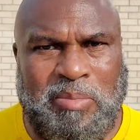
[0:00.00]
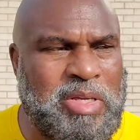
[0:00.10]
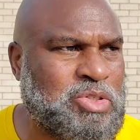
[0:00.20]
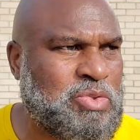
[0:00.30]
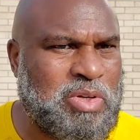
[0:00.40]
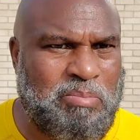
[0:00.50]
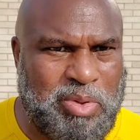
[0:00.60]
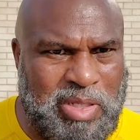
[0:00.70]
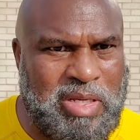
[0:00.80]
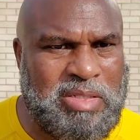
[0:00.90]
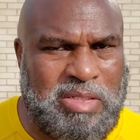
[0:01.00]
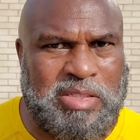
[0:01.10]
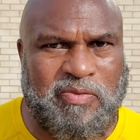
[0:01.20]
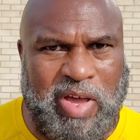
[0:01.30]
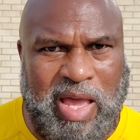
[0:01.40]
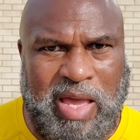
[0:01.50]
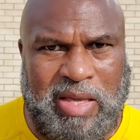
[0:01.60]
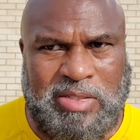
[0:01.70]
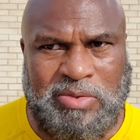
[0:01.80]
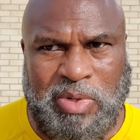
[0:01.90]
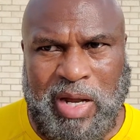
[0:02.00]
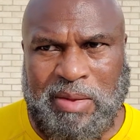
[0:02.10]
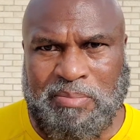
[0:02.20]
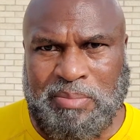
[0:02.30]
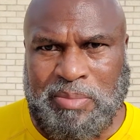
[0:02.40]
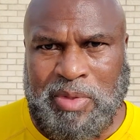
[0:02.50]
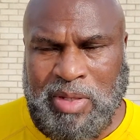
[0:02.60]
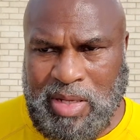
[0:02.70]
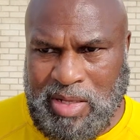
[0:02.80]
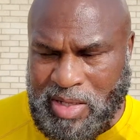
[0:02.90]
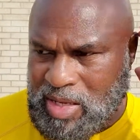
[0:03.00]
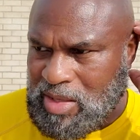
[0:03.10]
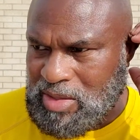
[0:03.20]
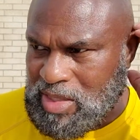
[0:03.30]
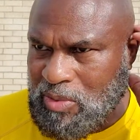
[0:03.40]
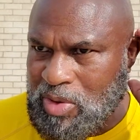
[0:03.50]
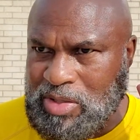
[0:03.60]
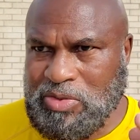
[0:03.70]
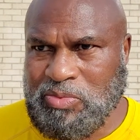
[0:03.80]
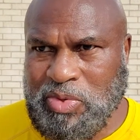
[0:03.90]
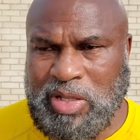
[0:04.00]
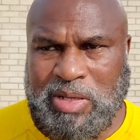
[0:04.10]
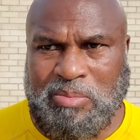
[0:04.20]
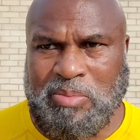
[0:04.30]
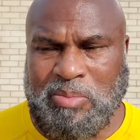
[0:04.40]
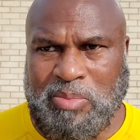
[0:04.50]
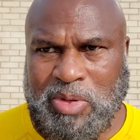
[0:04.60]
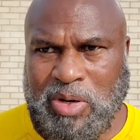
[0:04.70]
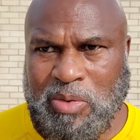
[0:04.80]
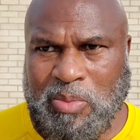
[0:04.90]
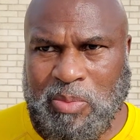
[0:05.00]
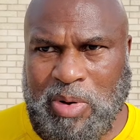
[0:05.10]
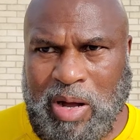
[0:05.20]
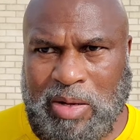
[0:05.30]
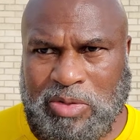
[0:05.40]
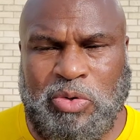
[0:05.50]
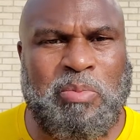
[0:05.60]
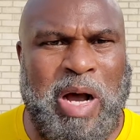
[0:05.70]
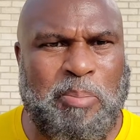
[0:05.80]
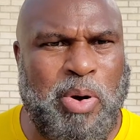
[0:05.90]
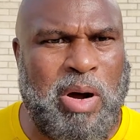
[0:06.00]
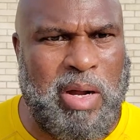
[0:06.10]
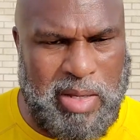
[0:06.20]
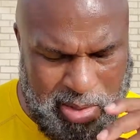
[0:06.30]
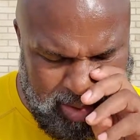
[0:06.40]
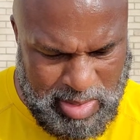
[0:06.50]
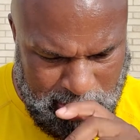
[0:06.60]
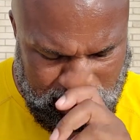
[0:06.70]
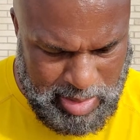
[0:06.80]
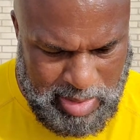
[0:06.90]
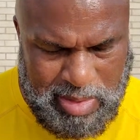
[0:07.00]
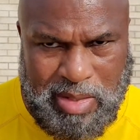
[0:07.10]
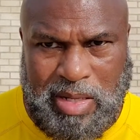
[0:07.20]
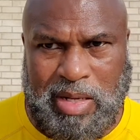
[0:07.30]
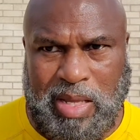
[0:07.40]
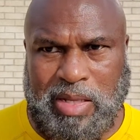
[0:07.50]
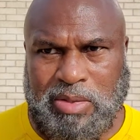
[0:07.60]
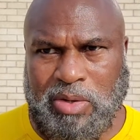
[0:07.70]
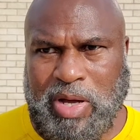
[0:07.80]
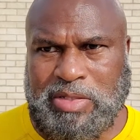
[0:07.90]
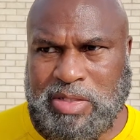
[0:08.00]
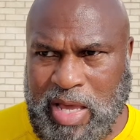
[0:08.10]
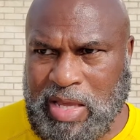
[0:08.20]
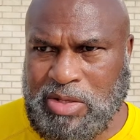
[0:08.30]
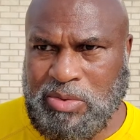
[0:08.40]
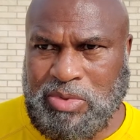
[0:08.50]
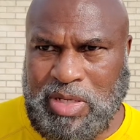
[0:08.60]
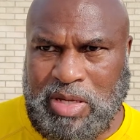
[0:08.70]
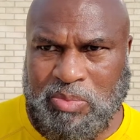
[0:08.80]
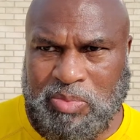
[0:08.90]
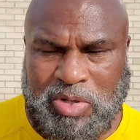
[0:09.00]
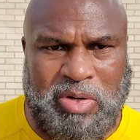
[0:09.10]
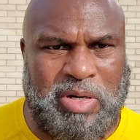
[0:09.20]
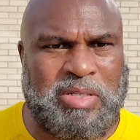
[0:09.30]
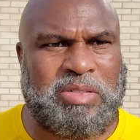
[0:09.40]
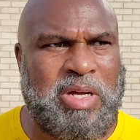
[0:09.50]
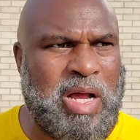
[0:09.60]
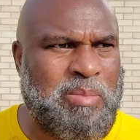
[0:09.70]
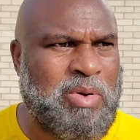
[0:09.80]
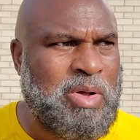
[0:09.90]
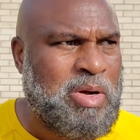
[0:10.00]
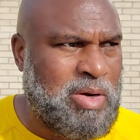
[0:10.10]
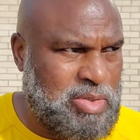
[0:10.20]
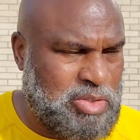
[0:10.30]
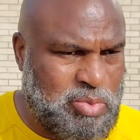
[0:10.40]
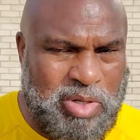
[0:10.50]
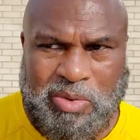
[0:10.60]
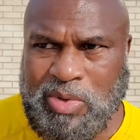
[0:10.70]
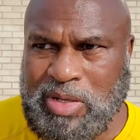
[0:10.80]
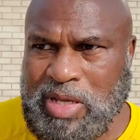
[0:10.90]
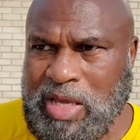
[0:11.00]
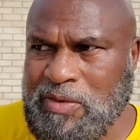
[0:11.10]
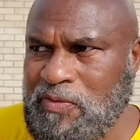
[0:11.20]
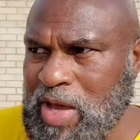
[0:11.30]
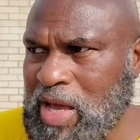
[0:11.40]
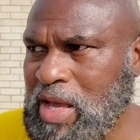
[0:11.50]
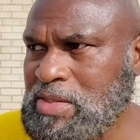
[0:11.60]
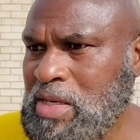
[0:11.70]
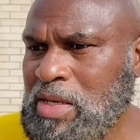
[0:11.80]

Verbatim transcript: me to complete this fast, right? And because I want to really, you know, uh, do my part. And, and, and, and, you know, as Daniel did during his time of the 21 day fast,